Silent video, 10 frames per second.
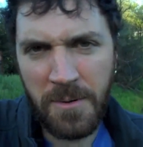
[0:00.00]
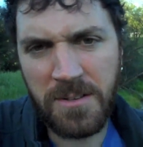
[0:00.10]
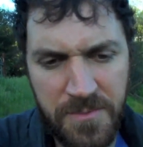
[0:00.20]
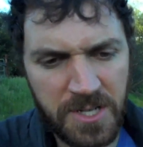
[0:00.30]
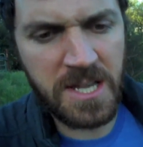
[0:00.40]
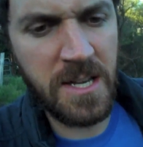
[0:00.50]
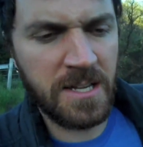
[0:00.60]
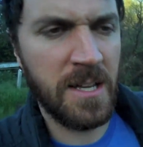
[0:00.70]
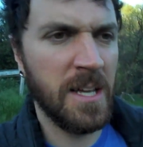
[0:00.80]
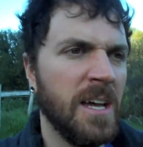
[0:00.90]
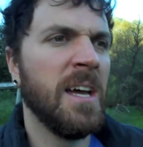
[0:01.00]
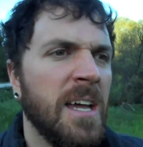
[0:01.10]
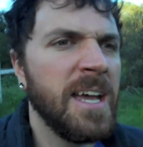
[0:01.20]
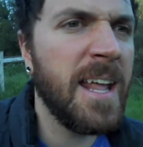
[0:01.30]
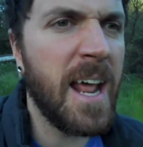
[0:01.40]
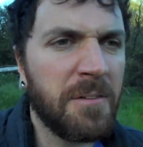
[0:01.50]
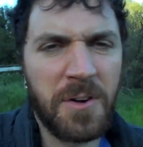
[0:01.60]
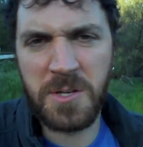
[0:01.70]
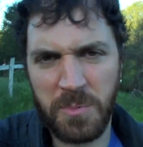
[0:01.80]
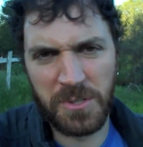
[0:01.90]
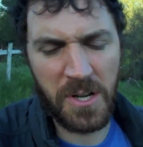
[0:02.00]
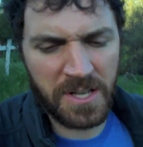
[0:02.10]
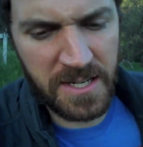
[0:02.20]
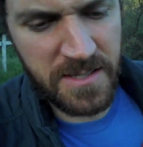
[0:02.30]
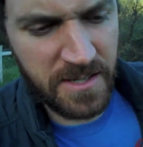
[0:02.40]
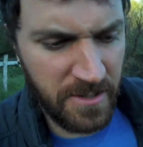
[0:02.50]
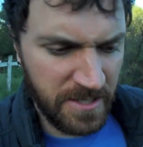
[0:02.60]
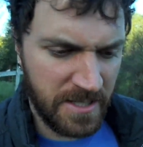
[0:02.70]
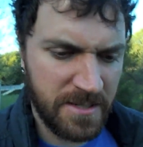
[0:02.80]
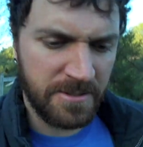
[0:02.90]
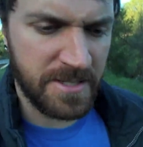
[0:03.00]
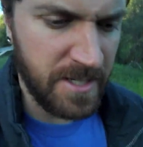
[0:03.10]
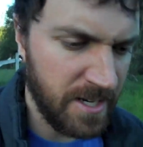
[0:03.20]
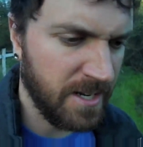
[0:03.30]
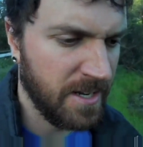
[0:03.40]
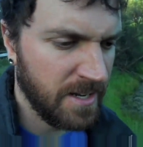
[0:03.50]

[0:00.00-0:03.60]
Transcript: but it was funny. And it had a French bulldog in it, so that's always good.